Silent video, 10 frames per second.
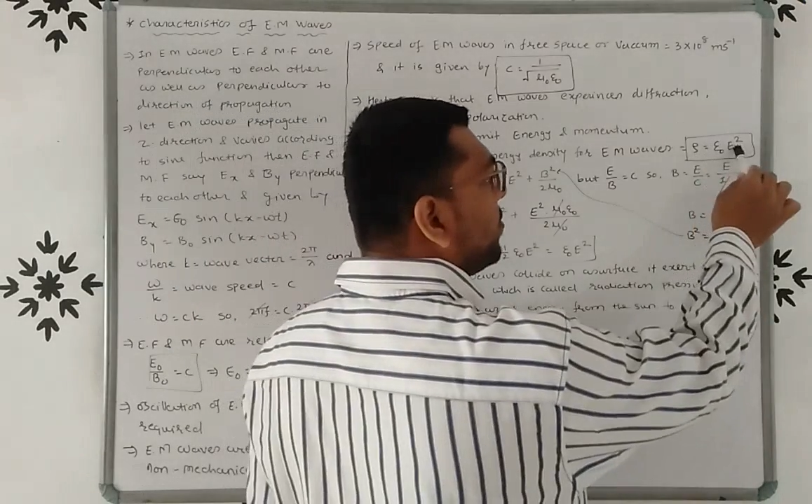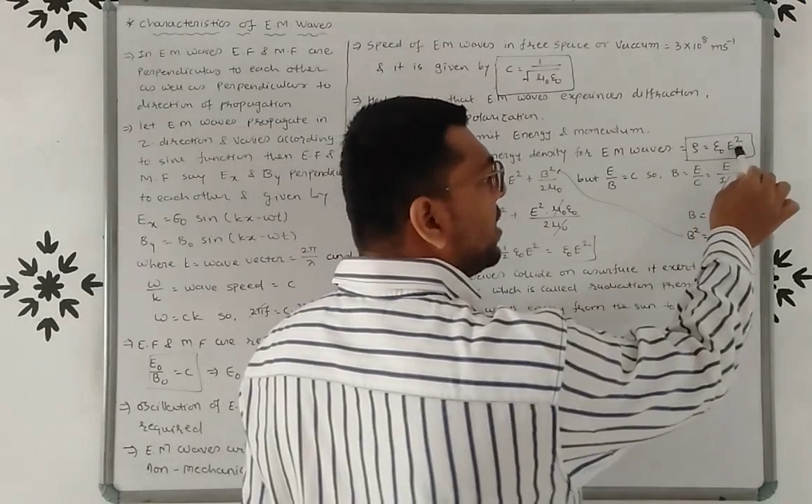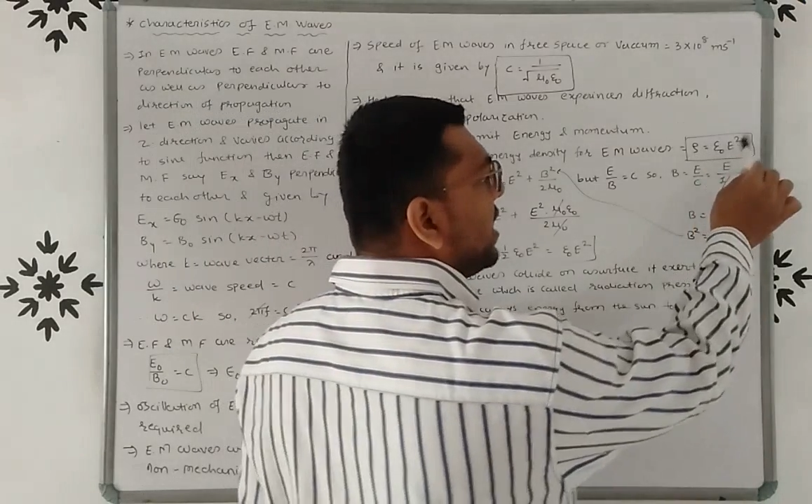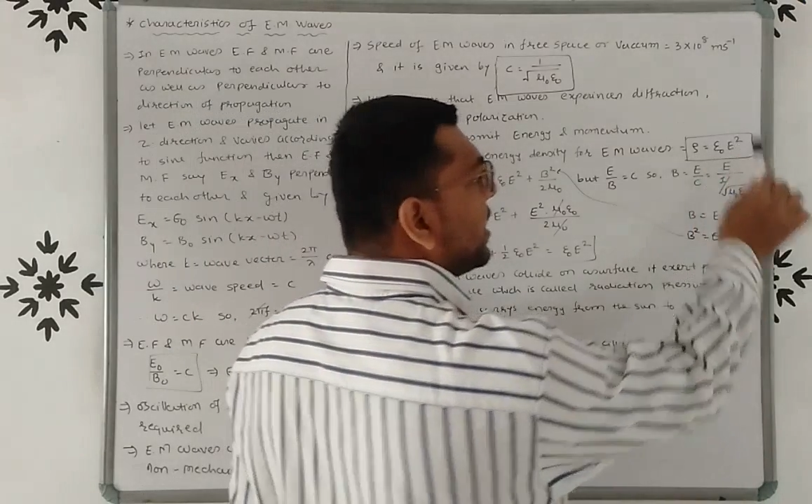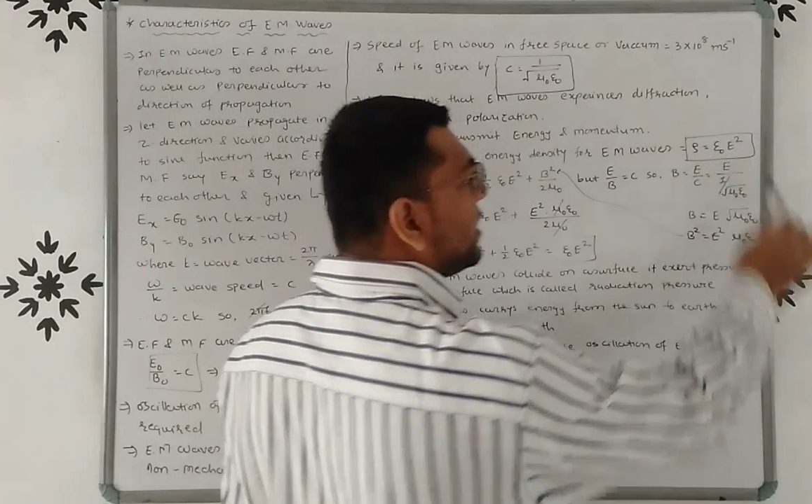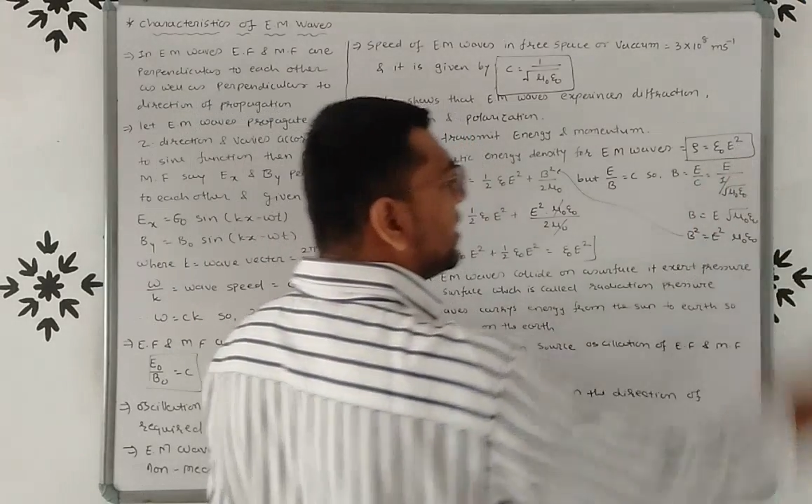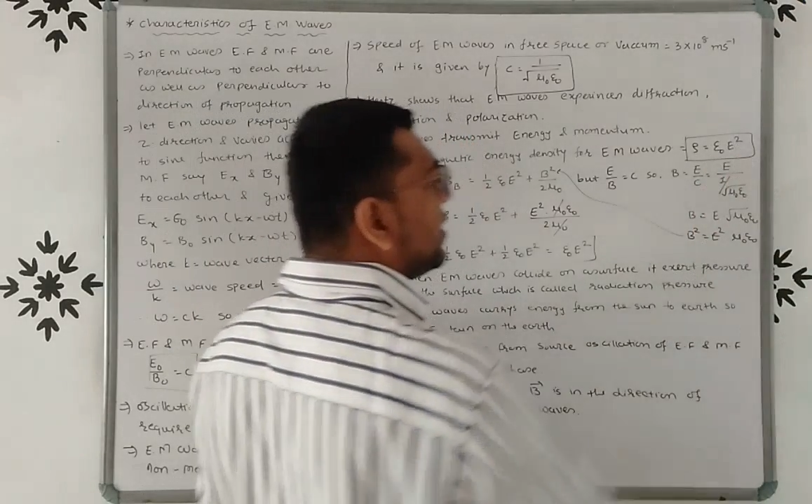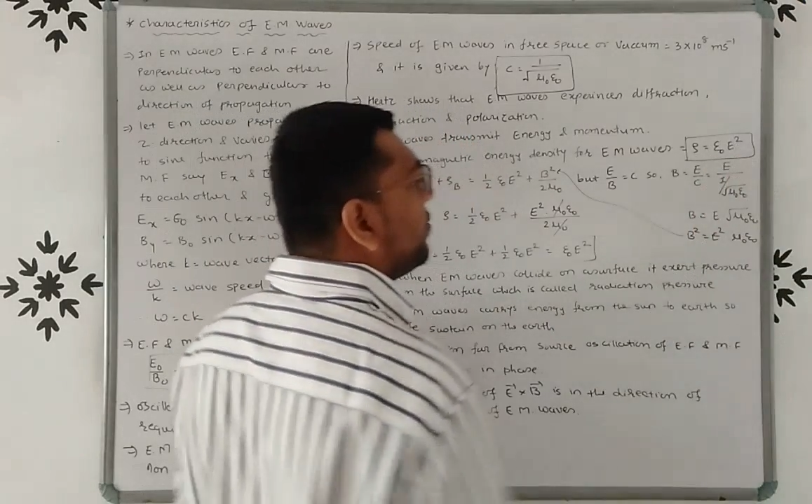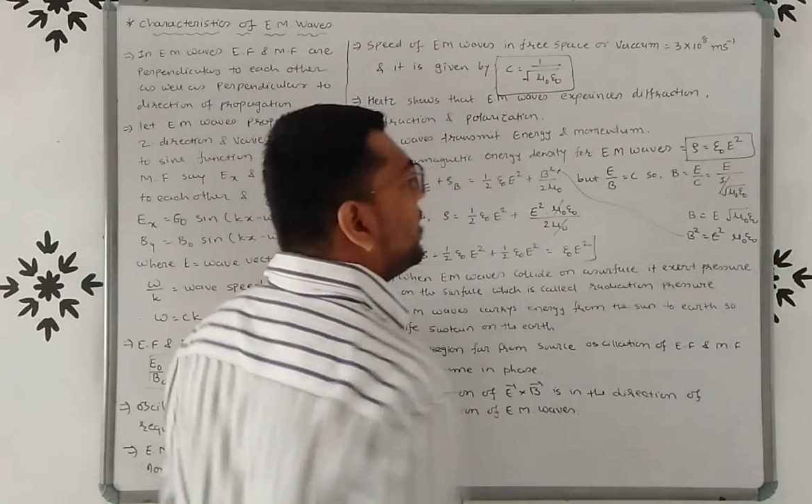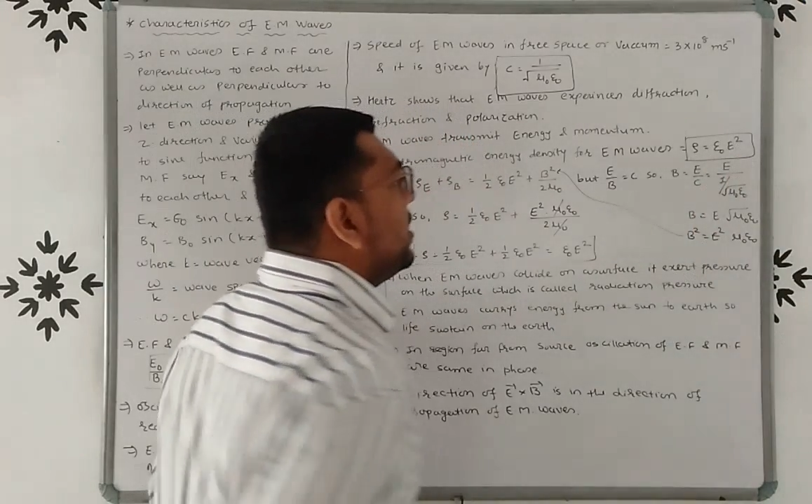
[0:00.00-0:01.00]
electric
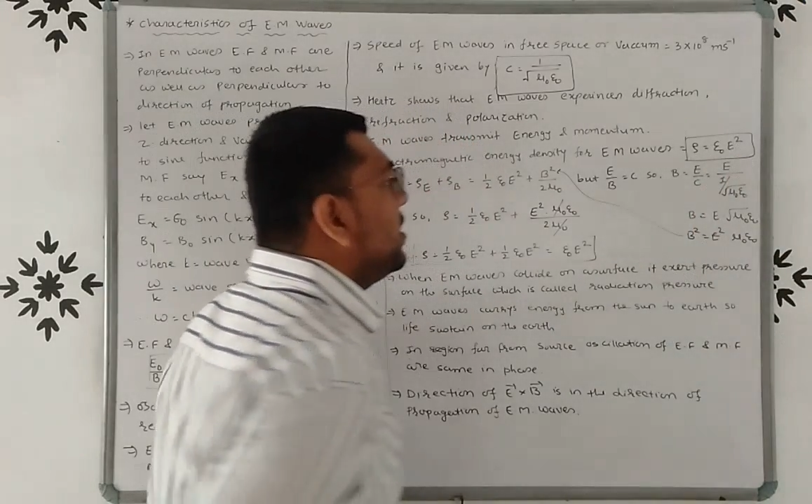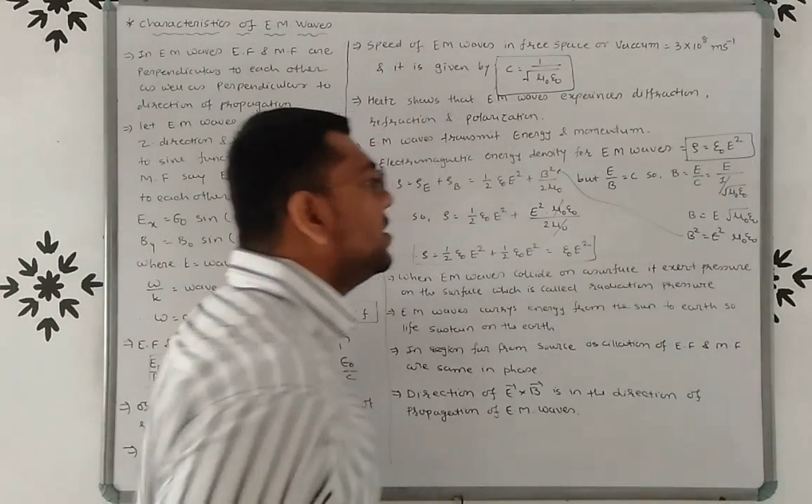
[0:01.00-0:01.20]
field.